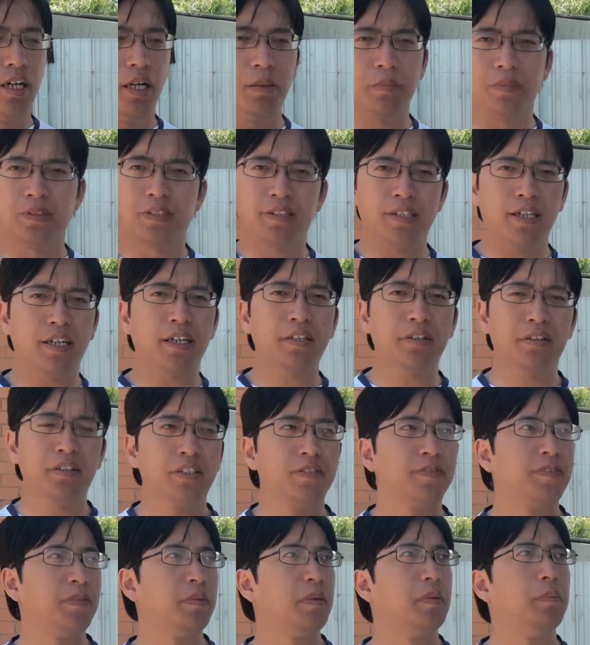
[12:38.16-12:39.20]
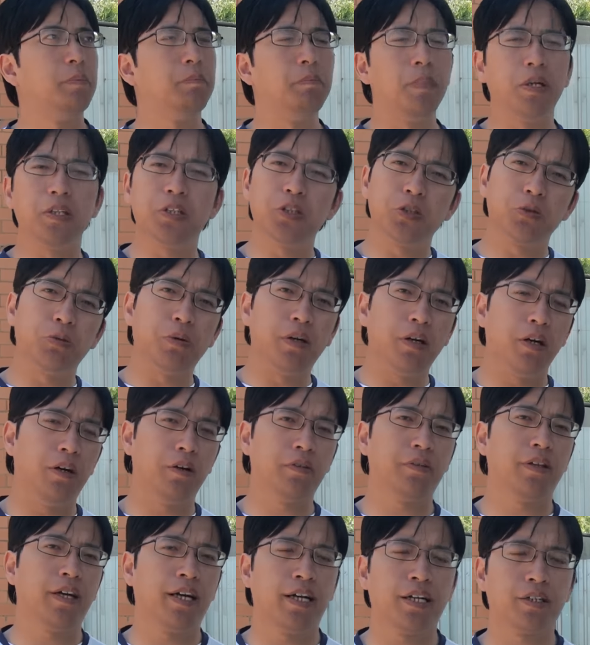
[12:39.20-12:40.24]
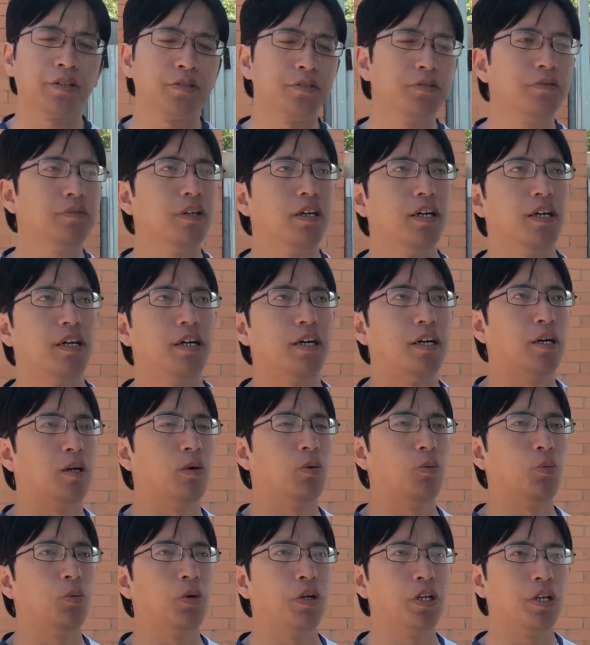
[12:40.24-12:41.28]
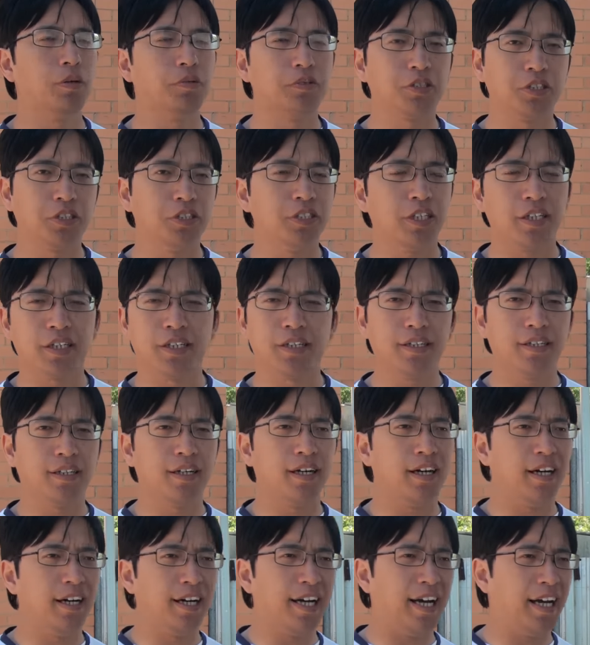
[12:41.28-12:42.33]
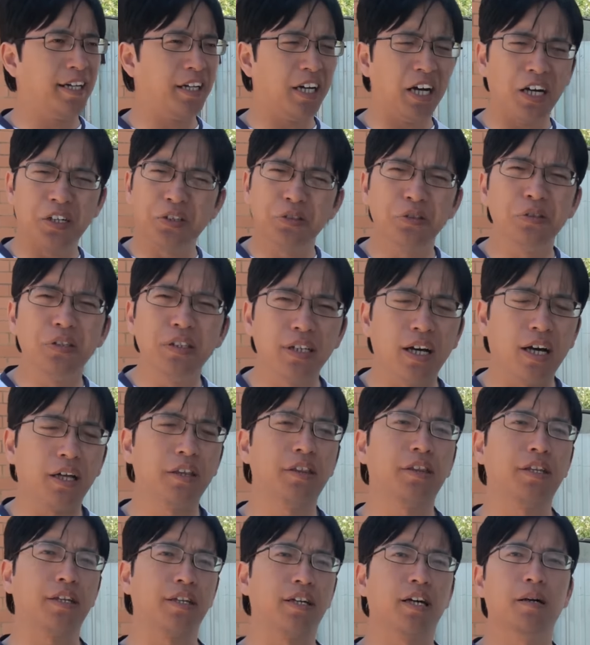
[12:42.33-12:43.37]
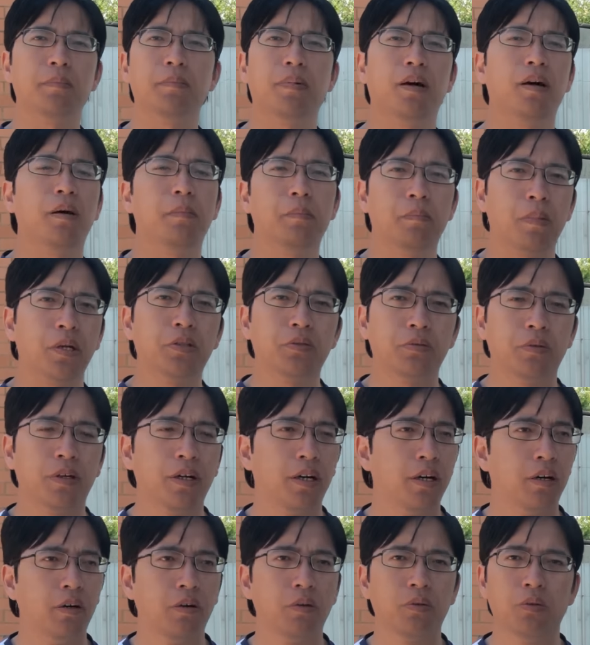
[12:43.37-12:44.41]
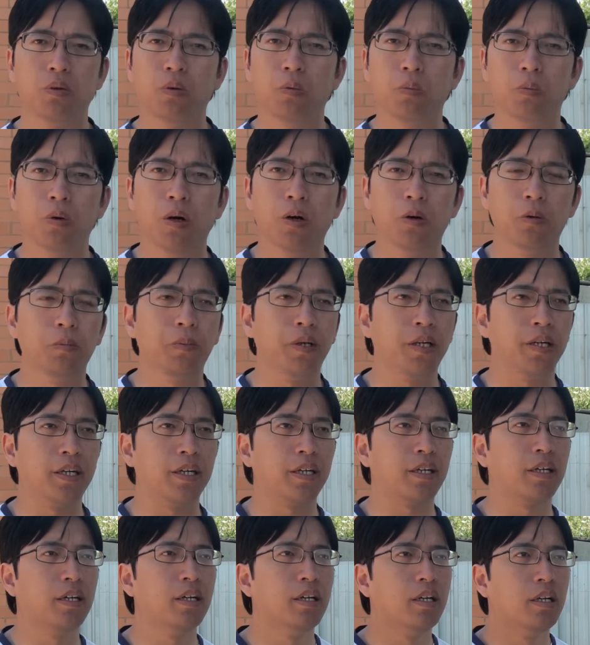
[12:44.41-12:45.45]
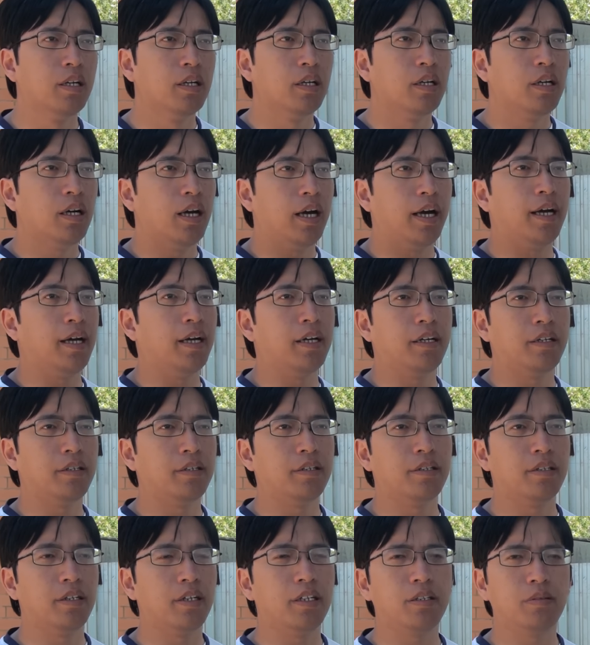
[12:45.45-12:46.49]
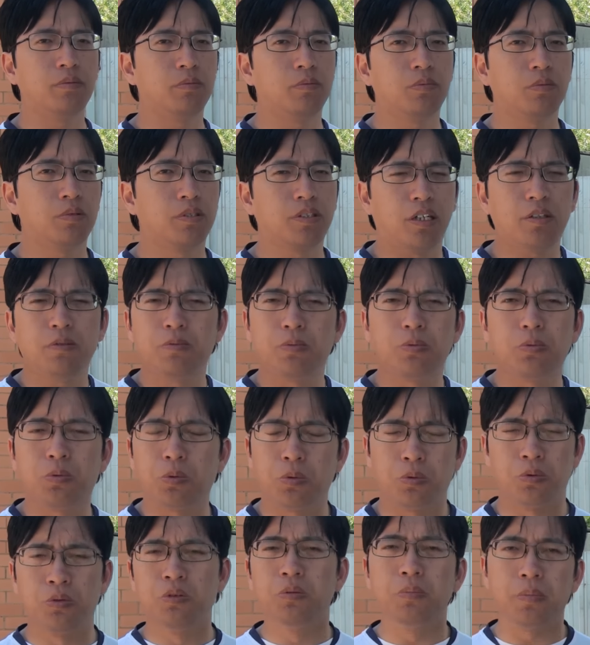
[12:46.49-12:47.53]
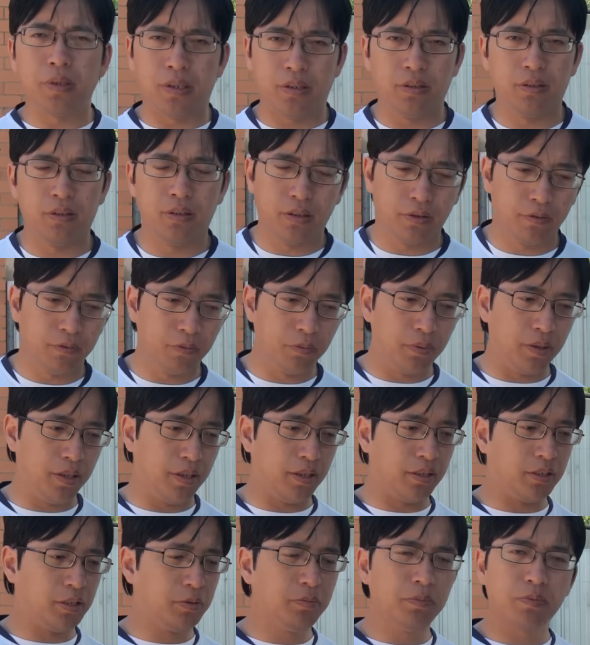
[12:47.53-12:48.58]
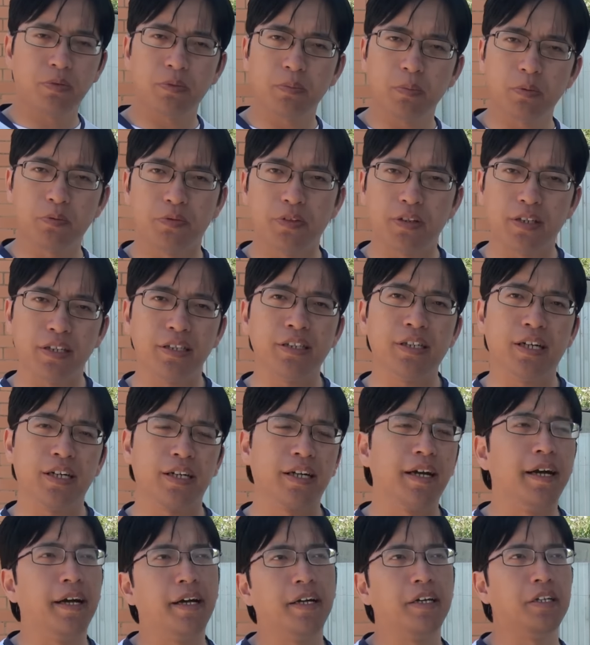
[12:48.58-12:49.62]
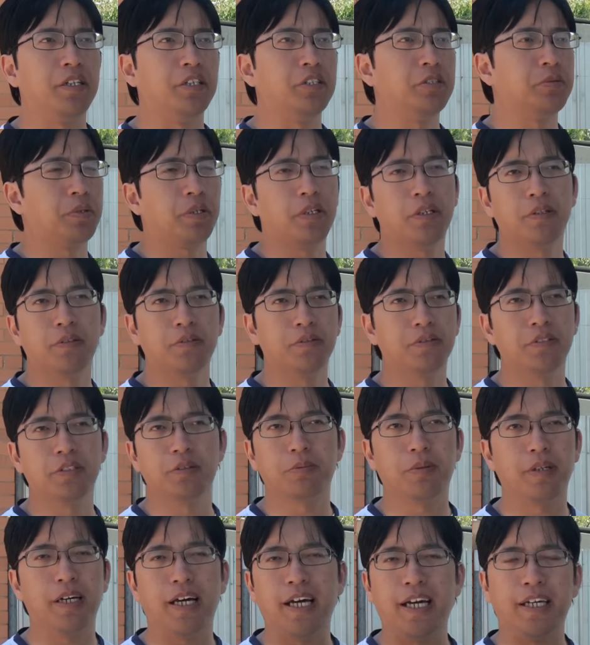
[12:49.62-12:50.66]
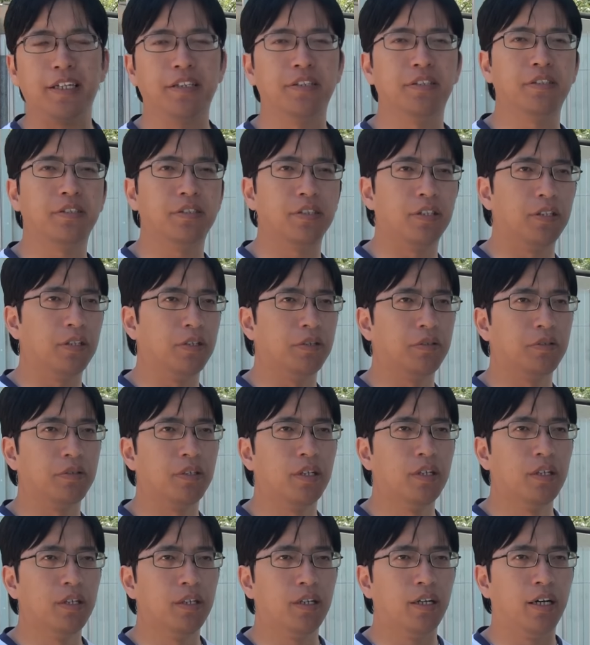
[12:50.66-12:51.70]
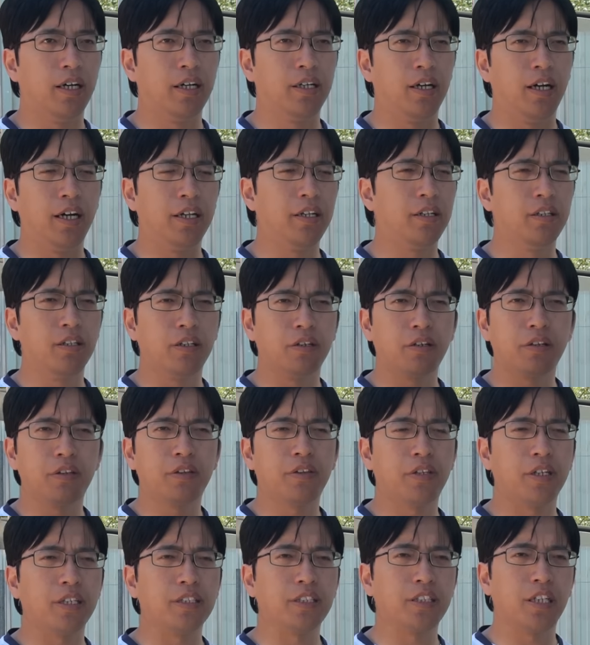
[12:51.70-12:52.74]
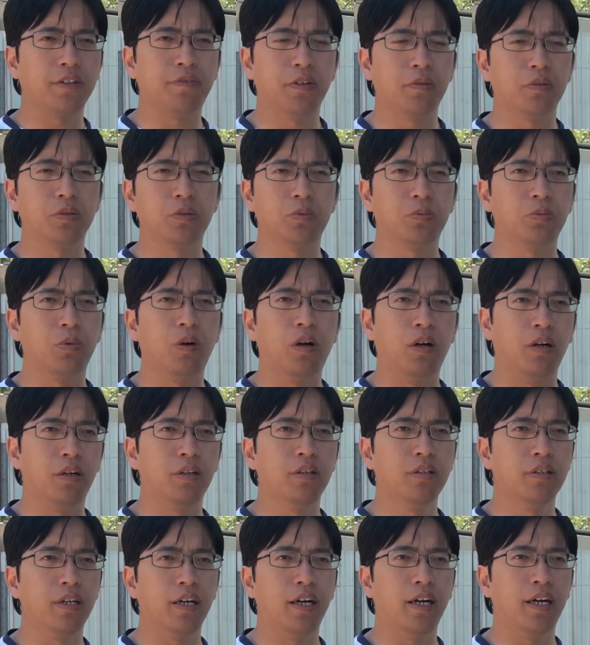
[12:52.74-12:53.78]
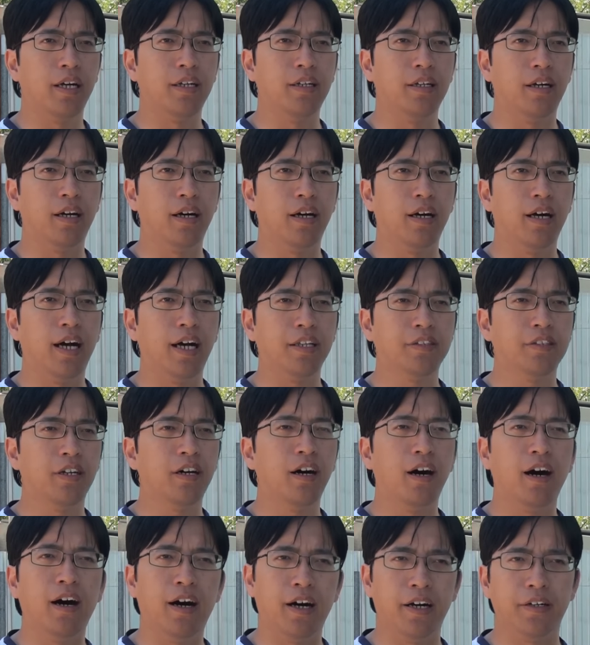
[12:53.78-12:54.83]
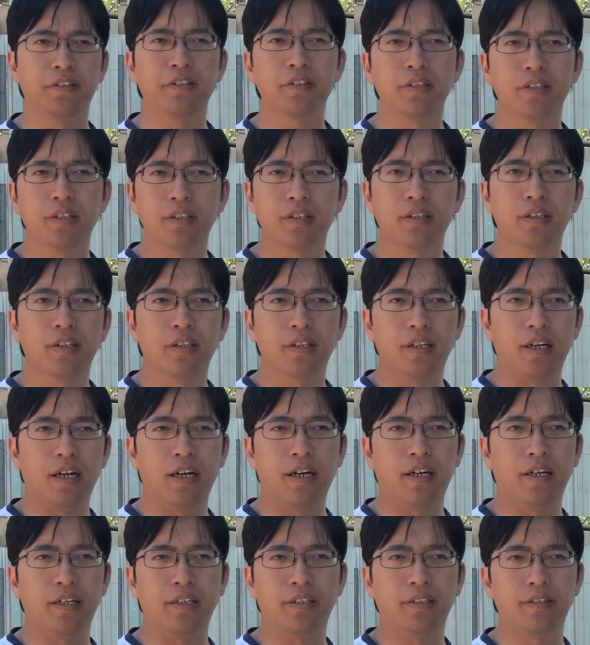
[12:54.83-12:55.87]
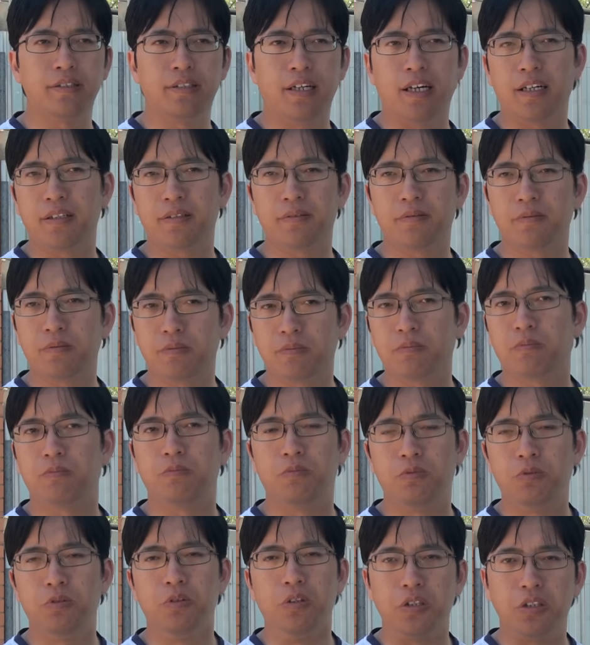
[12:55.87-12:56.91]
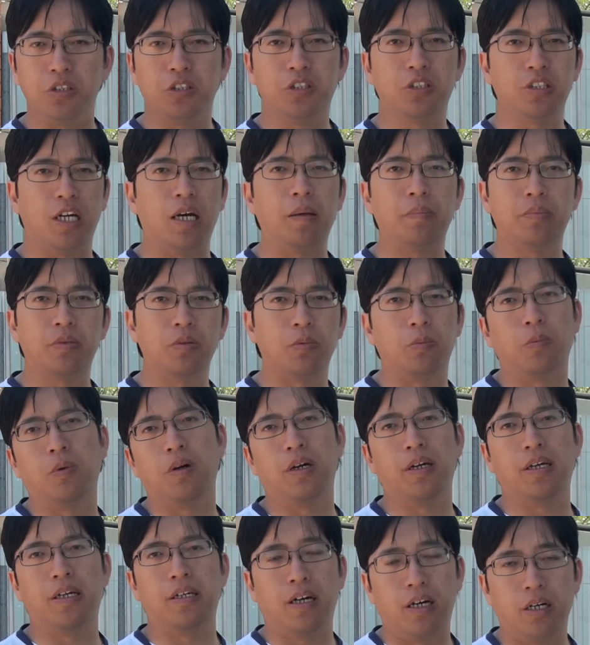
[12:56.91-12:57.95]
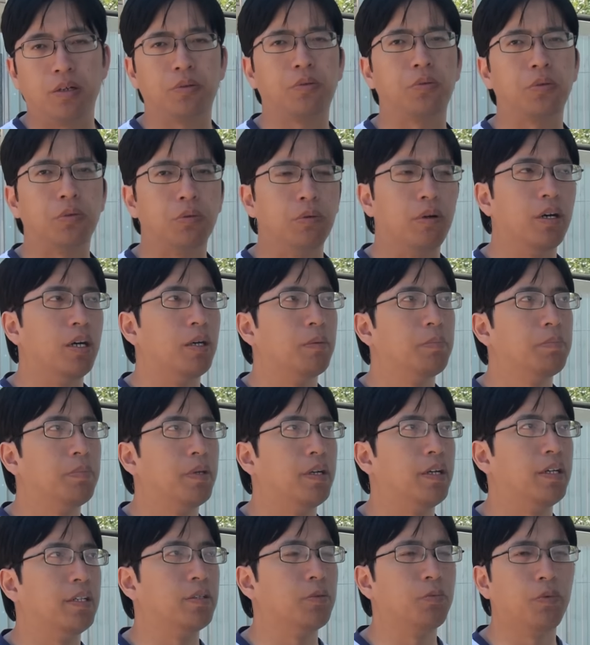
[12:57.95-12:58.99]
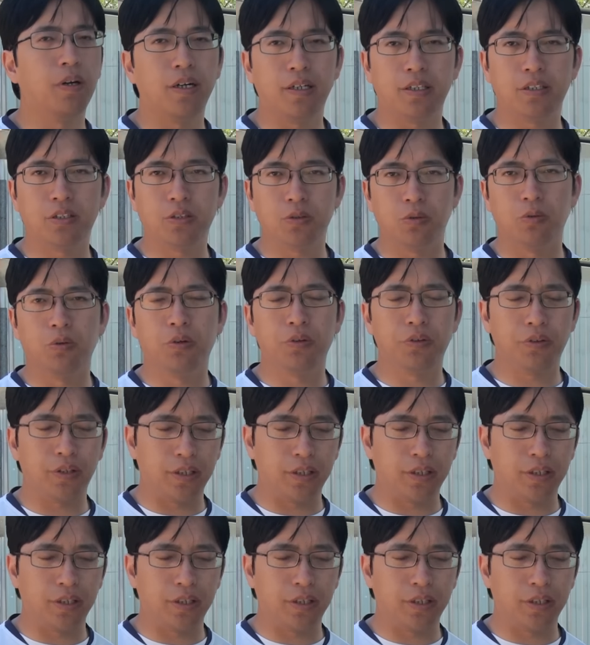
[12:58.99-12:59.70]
I'm saying this from a mental health angle. When I was younger, I knew nothing about mental health or well-being, and it kind of ruined me in a lot of ways. Even from a very young age, when I was 8 years old, I had a lot of things I felt was wrong, and I had to hide it, and that really shaped the way I grew up and the way I saw